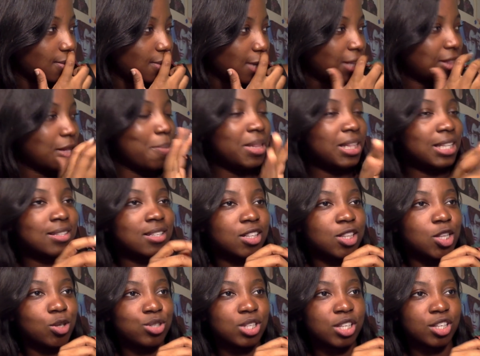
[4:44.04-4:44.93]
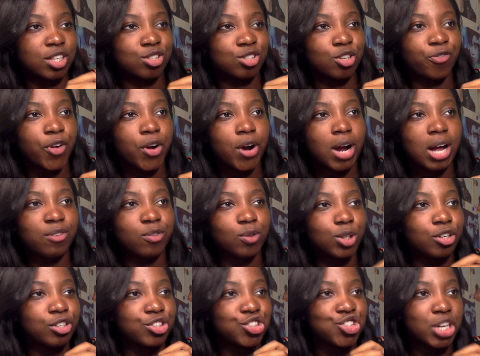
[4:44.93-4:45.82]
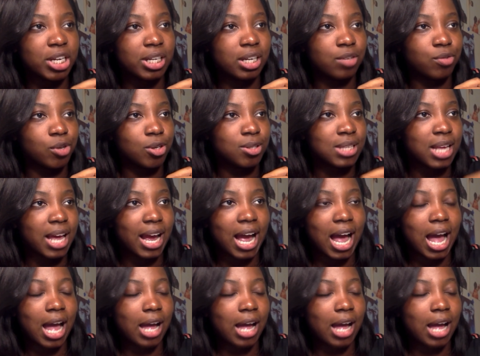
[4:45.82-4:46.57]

Let me listen closely because so far I've only heard Jenny and Rosé.